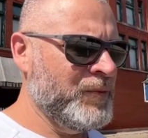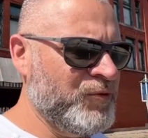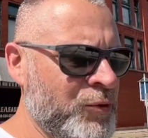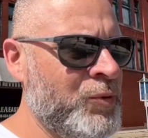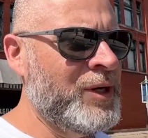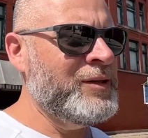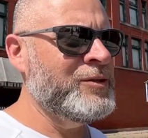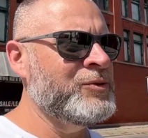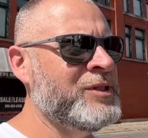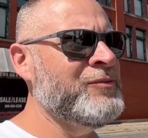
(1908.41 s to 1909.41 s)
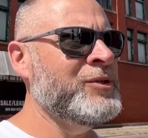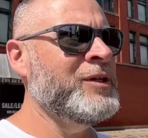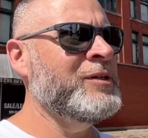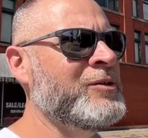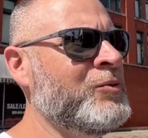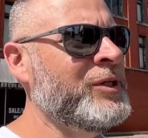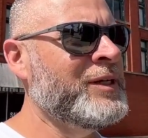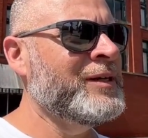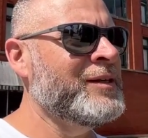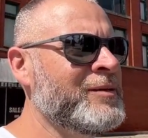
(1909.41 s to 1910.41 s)
For a while it was every night of the week.
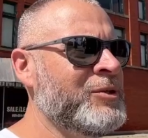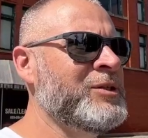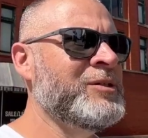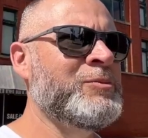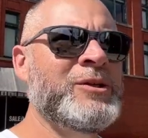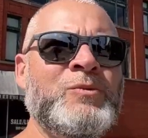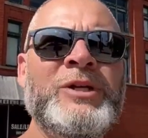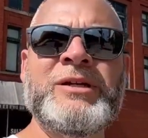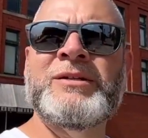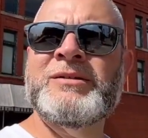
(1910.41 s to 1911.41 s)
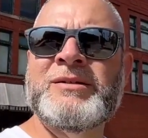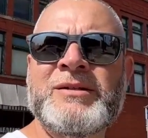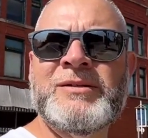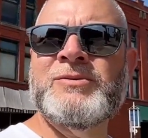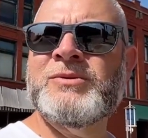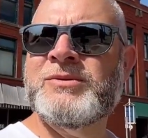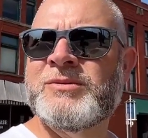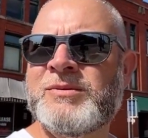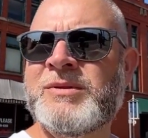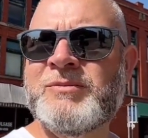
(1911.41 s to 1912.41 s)
I think it might just be on weekends now,
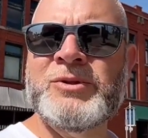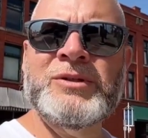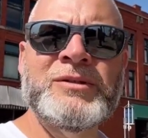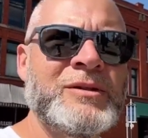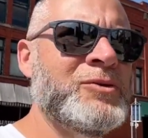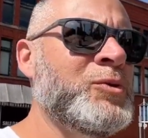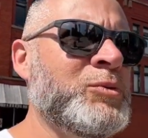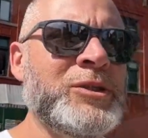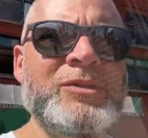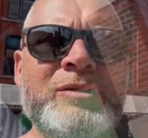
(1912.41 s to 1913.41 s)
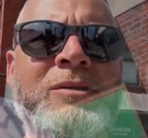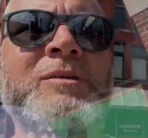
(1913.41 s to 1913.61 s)
but cool place.